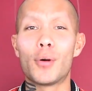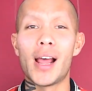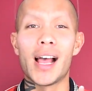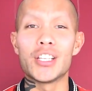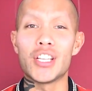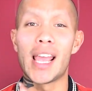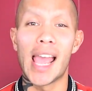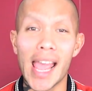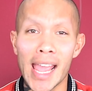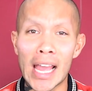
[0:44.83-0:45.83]
more ashy
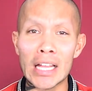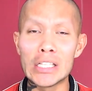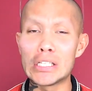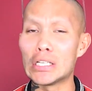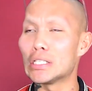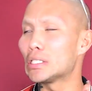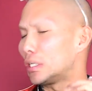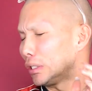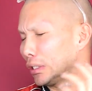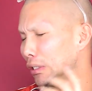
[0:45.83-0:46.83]
hands because
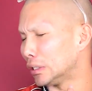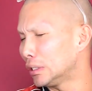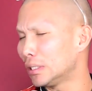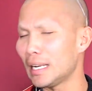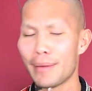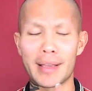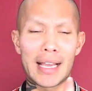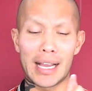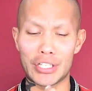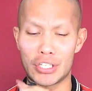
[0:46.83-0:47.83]
girl, let me
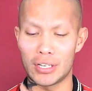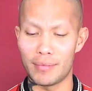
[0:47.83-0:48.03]
got you.